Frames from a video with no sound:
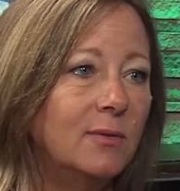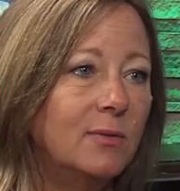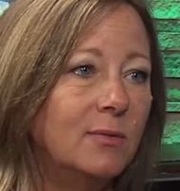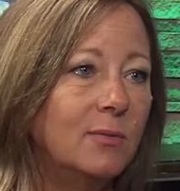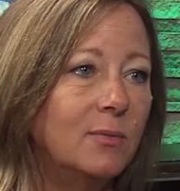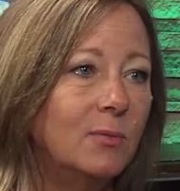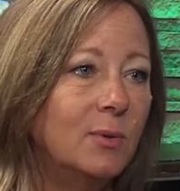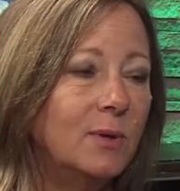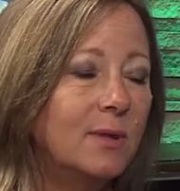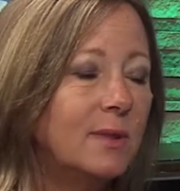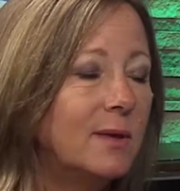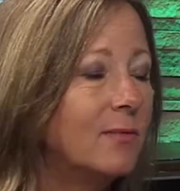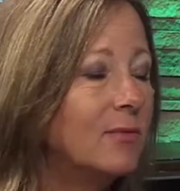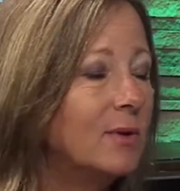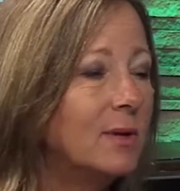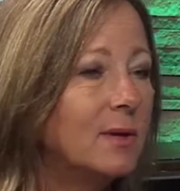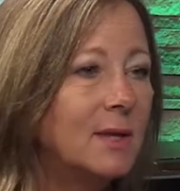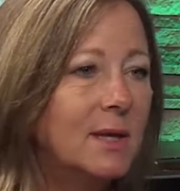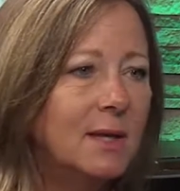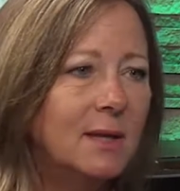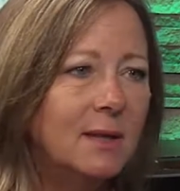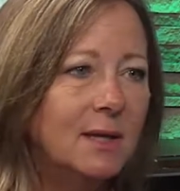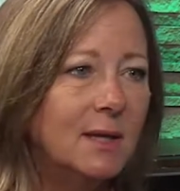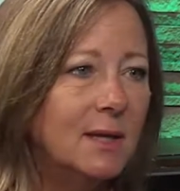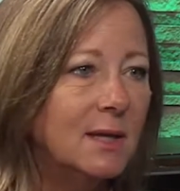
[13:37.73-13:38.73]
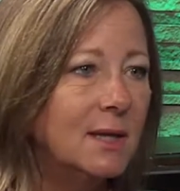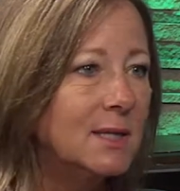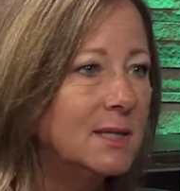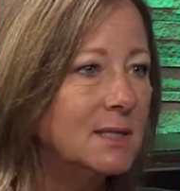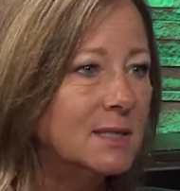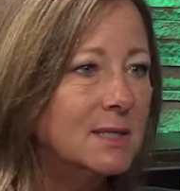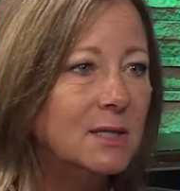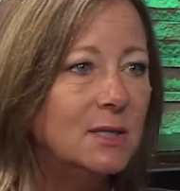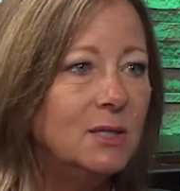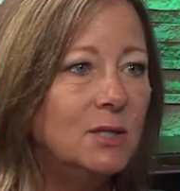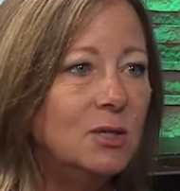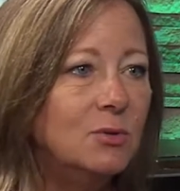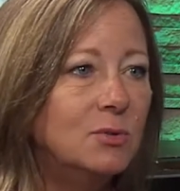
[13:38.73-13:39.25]
with everything that
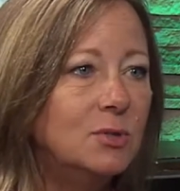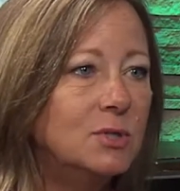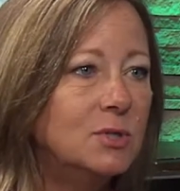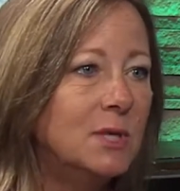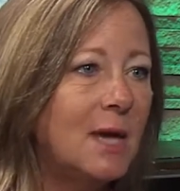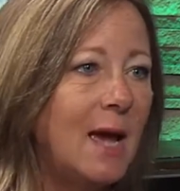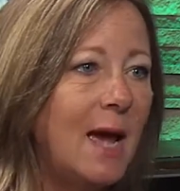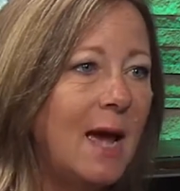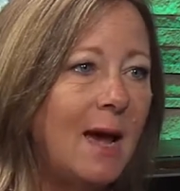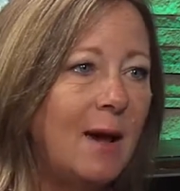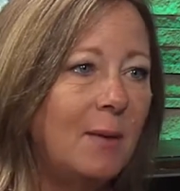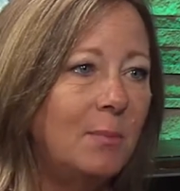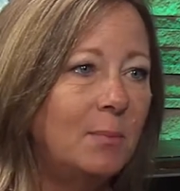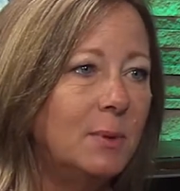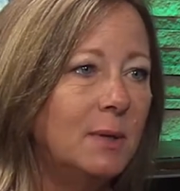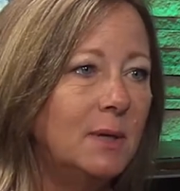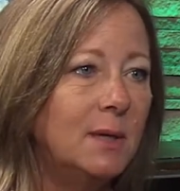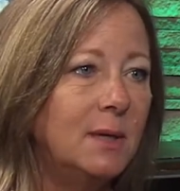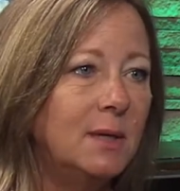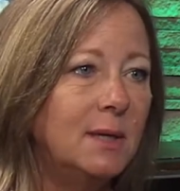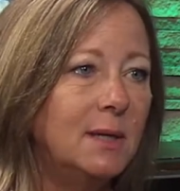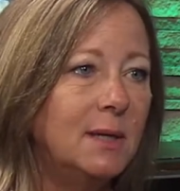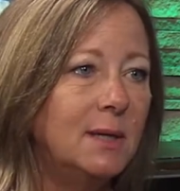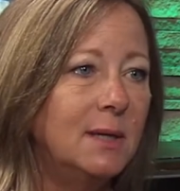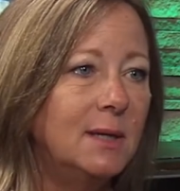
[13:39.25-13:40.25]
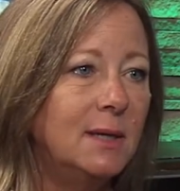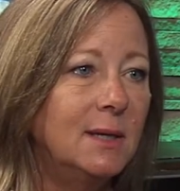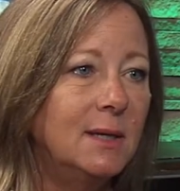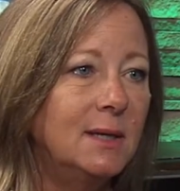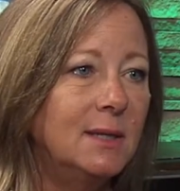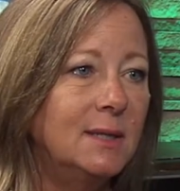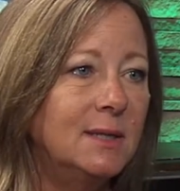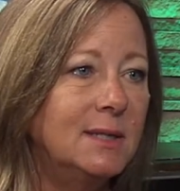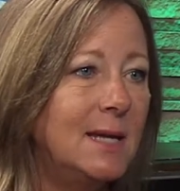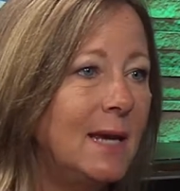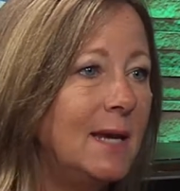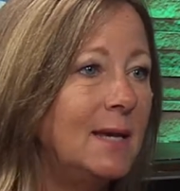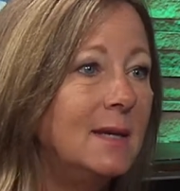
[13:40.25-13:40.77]
continues to happen
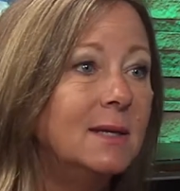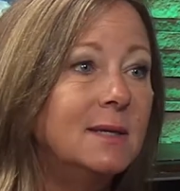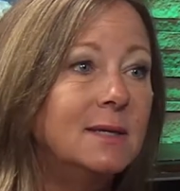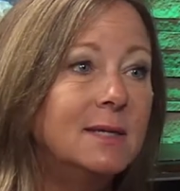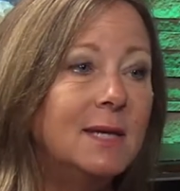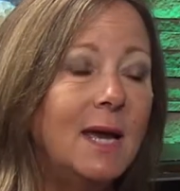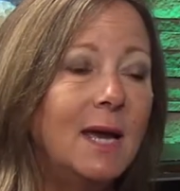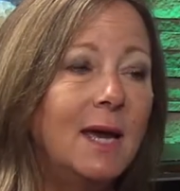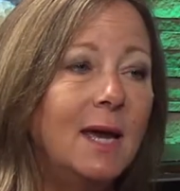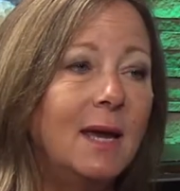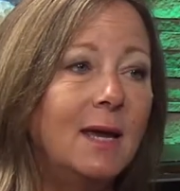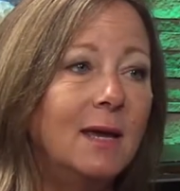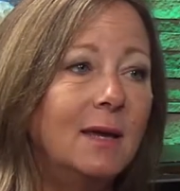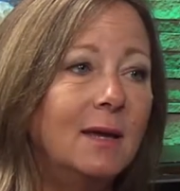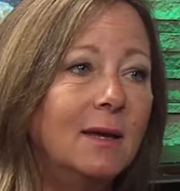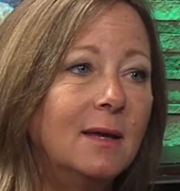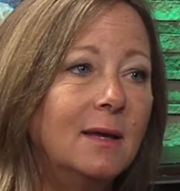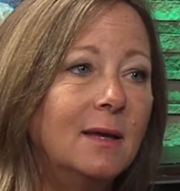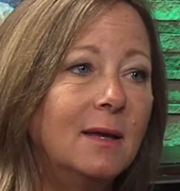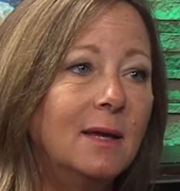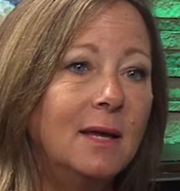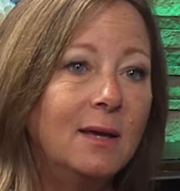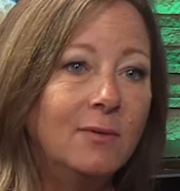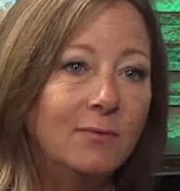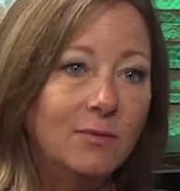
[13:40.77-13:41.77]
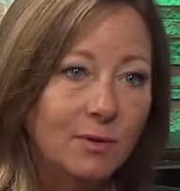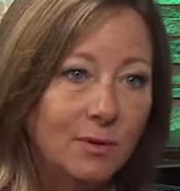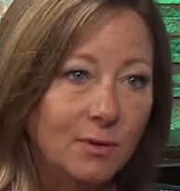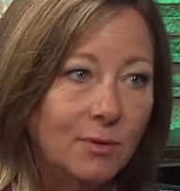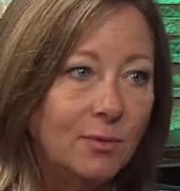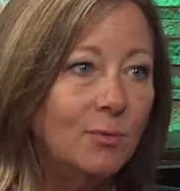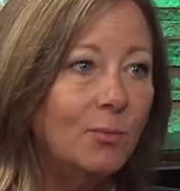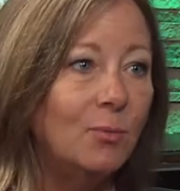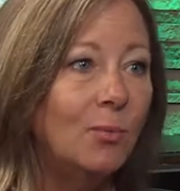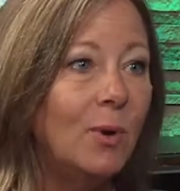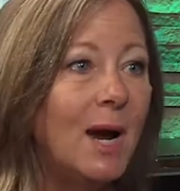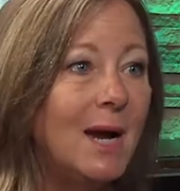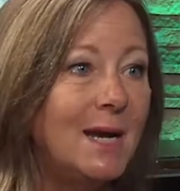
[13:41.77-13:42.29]
day to day, even
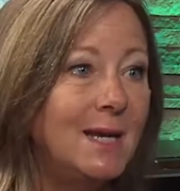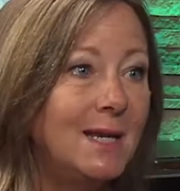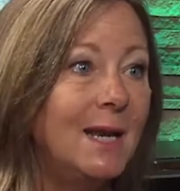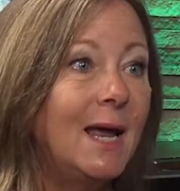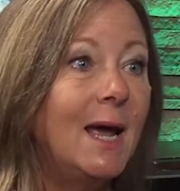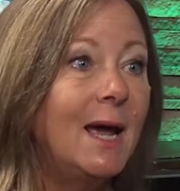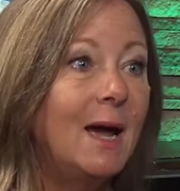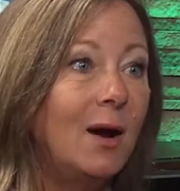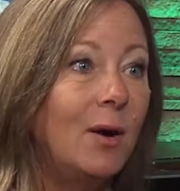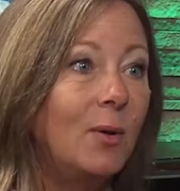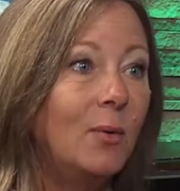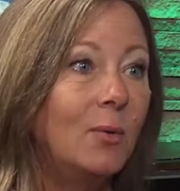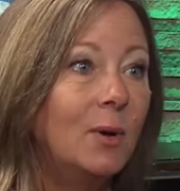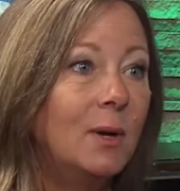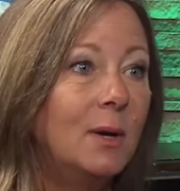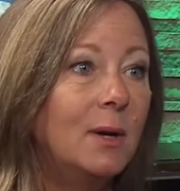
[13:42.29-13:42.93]
right now,